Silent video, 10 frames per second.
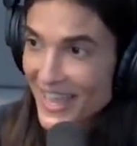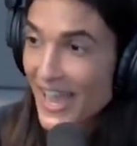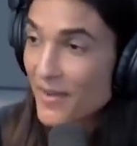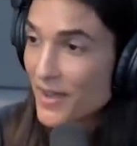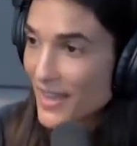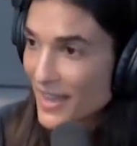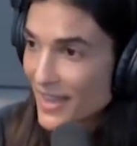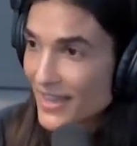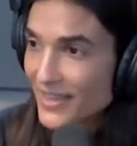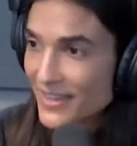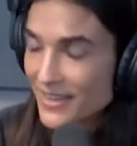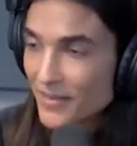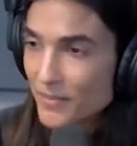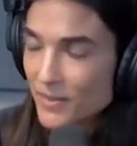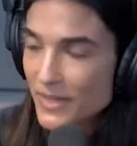So okay,
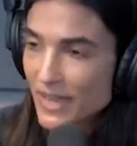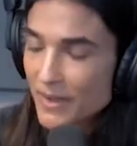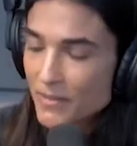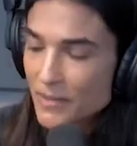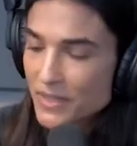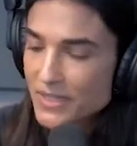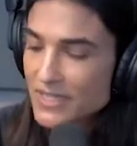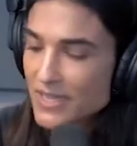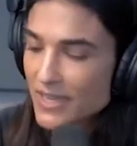we don't have but to I'm, I'm not super saying,